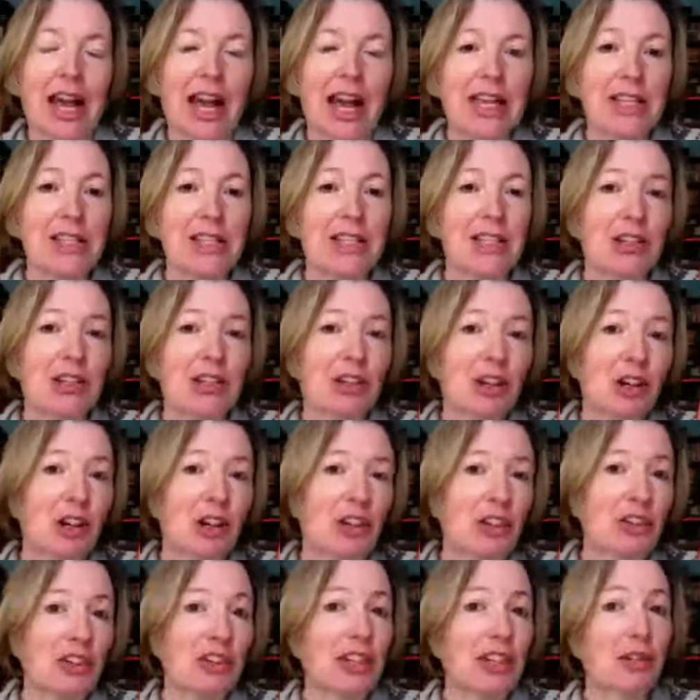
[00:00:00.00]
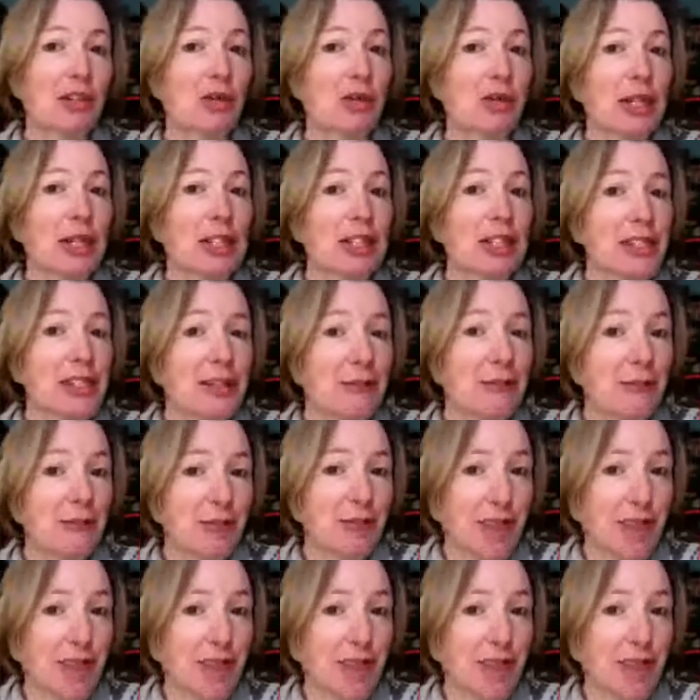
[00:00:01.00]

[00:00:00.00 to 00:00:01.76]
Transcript: as a consequence of